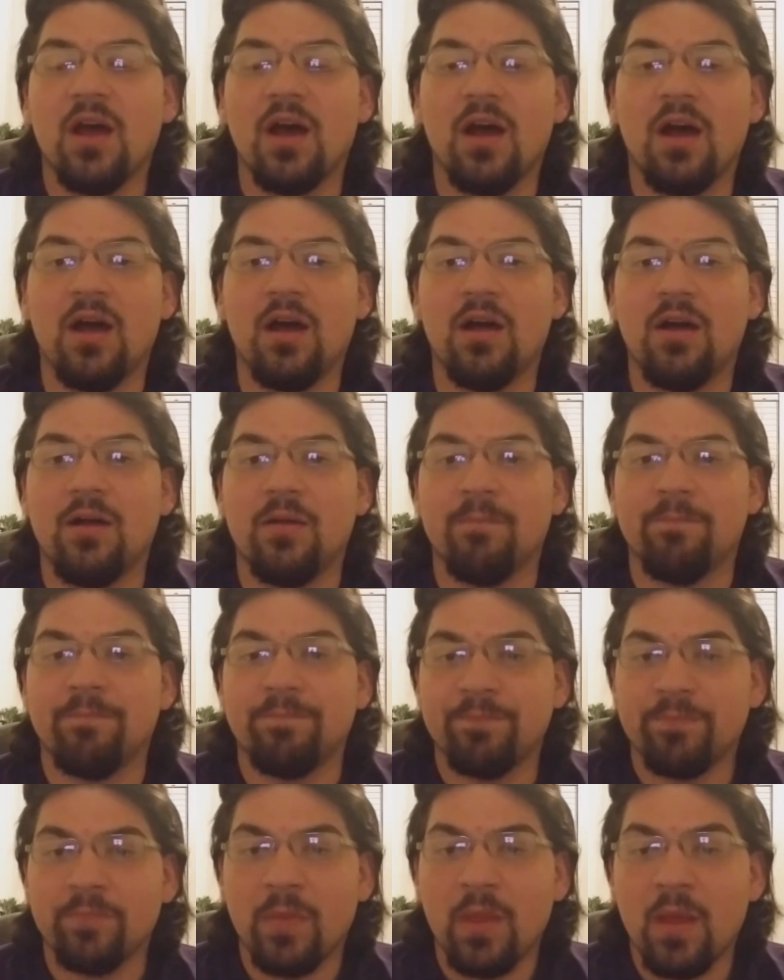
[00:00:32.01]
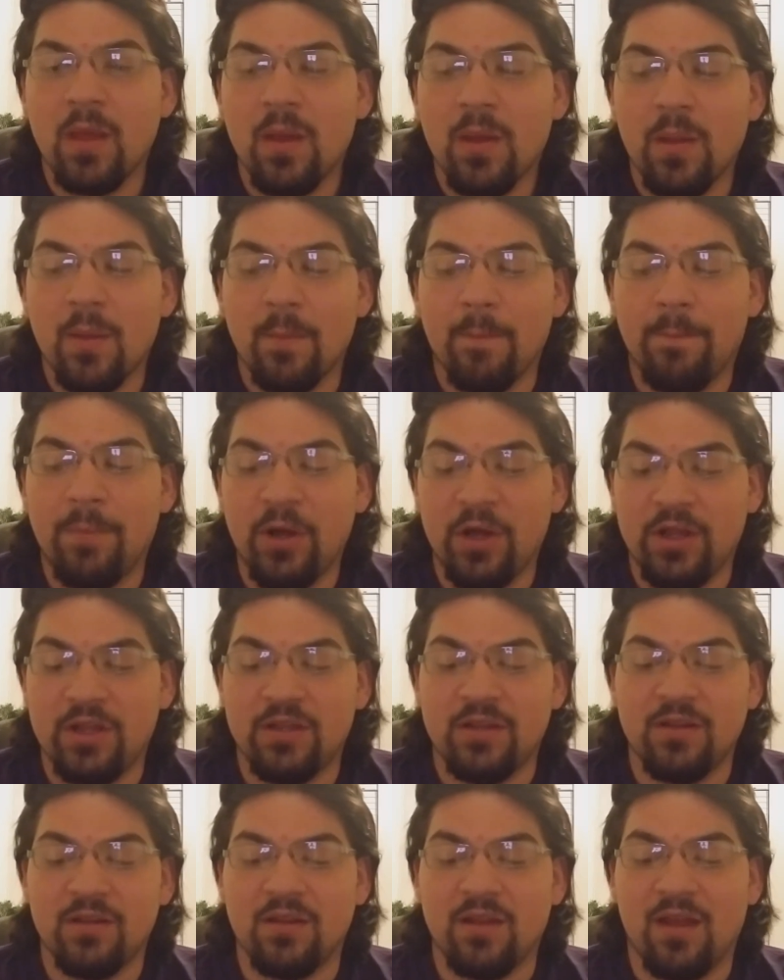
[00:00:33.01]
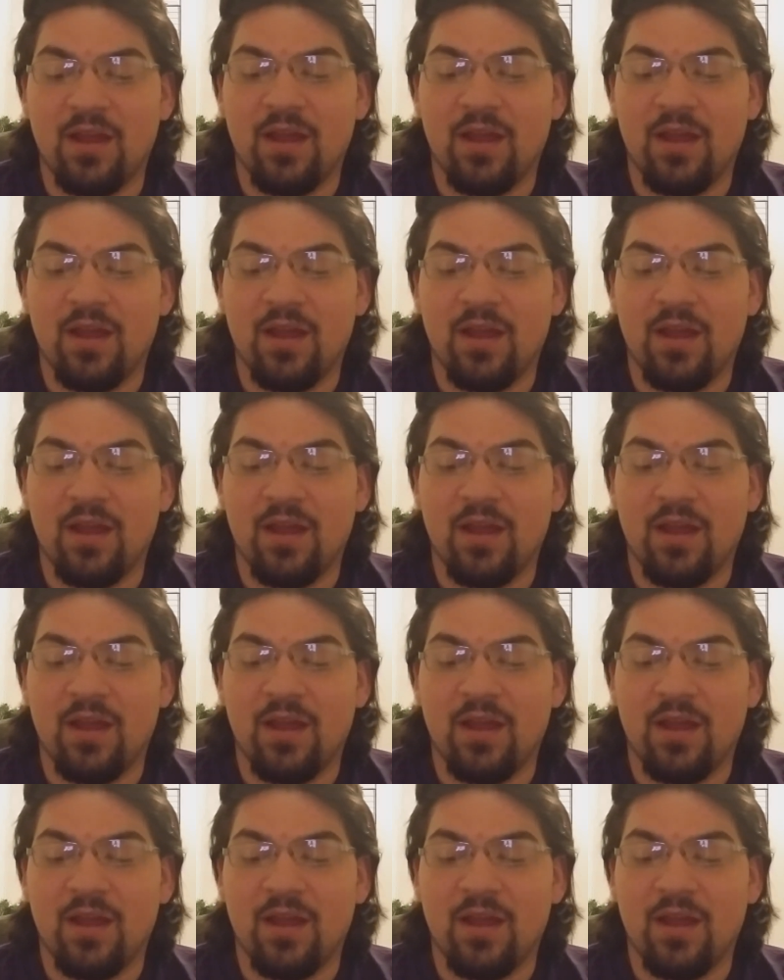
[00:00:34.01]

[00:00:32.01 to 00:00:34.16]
Um, but